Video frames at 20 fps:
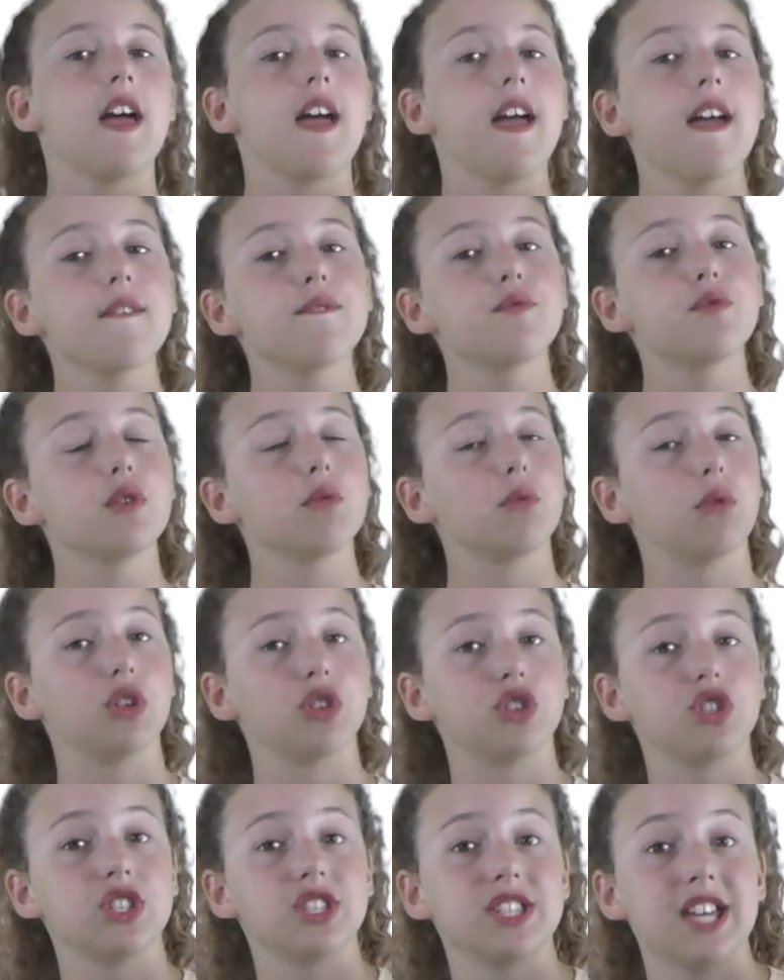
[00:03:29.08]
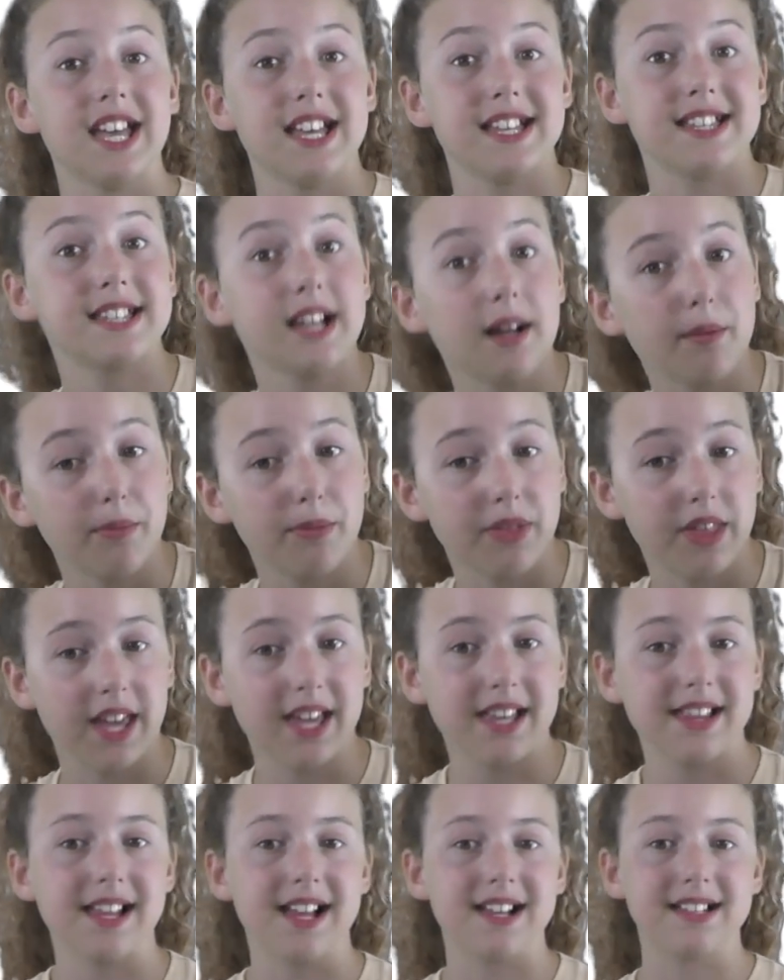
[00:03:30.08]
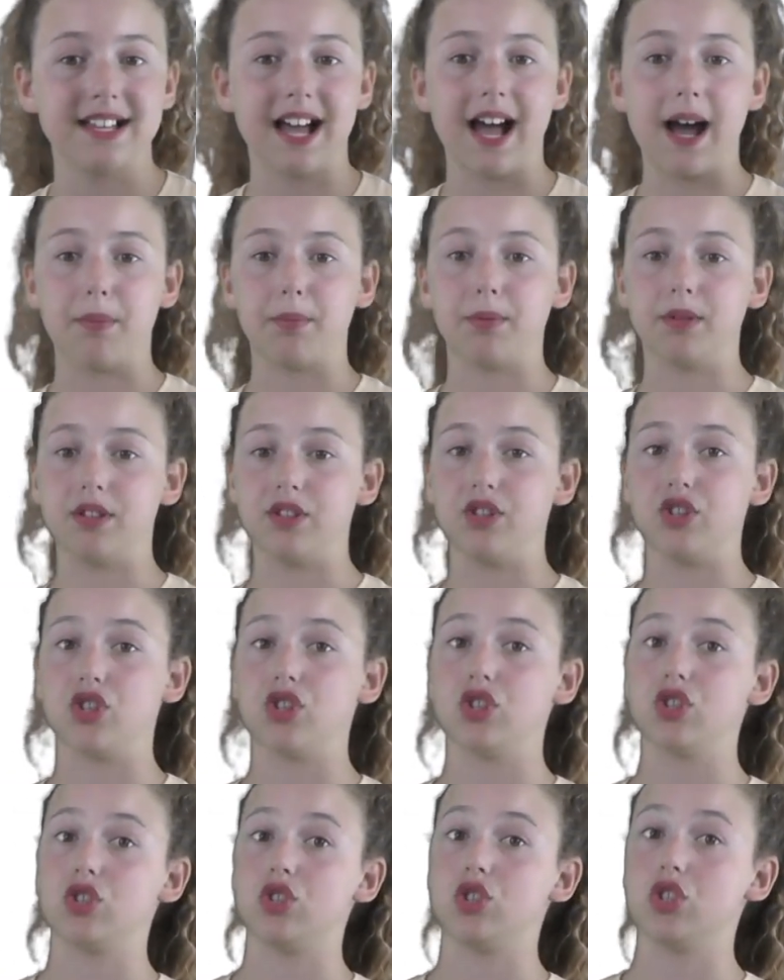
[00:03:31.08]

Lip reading: If we want to say something that happens